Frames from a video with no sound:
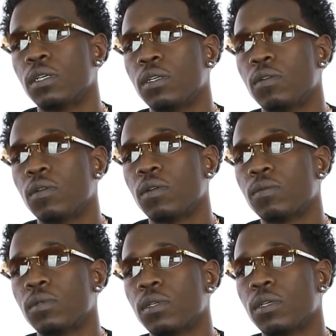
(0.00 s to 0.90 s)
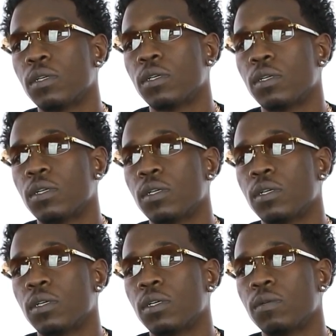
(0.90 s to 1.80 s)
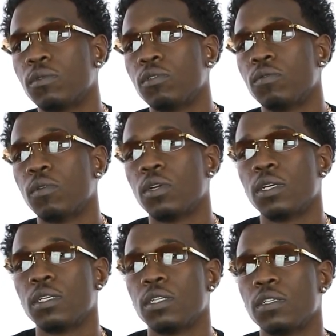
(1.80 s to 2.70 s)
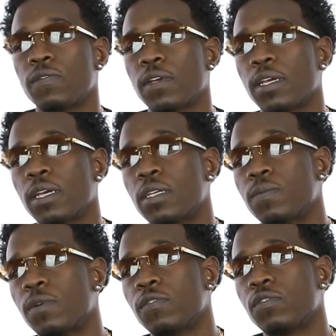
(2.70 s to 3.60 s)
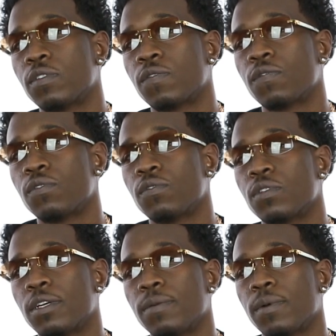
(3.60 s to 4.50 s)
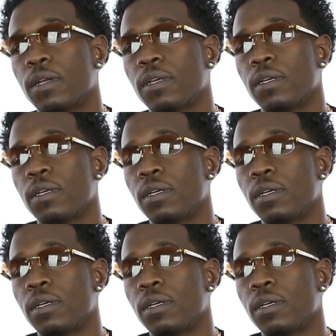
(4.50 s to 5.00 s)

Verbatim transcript: You know what I'm saying? It was you want to get these fake ass buffs to confuse everybody.